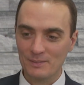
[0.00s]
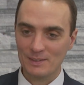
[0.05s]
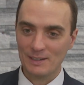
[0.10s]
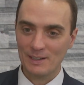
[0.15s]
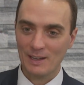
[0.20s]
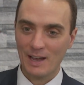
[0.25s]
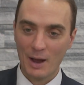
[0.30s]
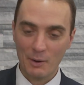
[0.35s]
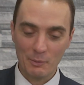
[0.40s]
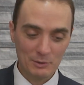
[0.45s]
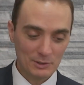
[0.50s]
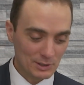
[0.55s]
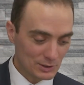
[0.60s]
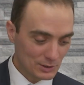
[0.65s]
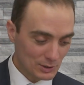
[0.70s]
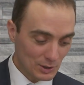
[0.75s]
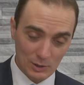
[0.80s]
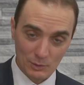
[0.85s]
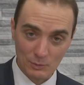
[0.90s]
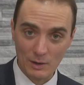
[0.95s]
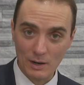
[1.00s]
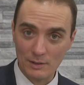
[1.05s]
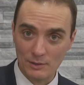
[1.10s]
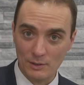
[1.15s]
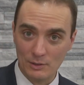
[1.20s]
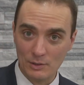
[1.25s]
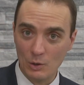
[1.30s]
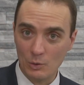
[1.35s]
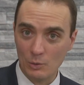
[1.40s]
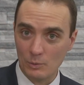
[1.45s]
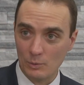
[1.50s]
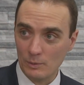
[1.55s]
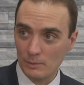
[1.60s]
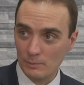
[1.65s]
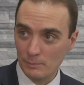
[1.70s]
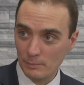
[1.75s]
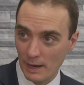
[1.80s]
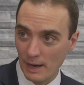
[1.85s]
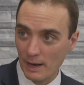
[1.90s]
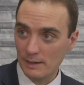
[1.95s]
I would just turn around on the
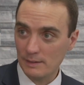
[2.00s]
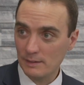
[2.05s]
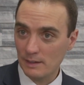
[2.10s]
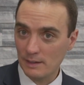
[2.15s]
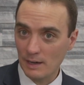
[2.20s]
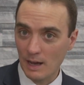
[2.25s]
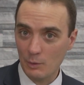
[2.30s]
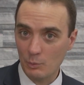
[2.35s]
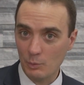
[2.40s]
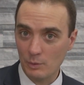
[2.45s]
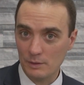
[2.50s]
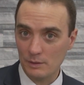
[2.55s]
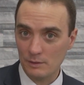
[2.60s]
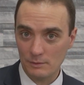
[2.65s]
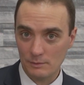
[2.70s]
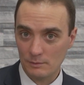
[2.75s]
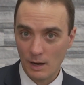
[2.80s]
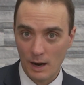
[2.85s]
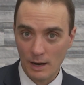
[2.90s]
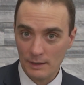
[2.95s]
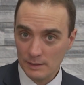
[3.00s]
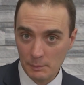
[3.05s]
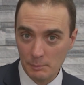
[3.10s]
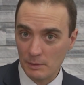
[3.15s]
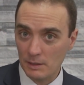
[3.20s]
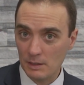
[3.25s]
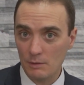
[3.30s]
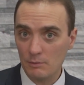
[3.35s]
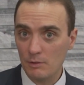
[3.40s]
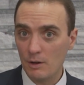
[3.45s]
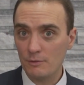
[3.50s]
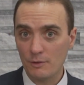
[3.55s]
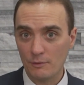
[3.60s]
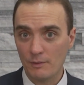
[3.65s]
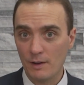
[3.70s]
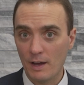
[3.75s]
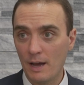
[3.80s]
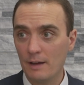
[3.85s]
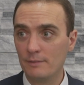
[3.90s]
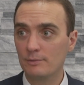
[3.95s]
notepad and I'd take my glove off if I
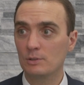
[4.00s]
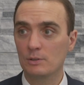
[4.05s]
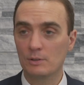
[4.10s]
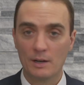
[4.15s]
have to,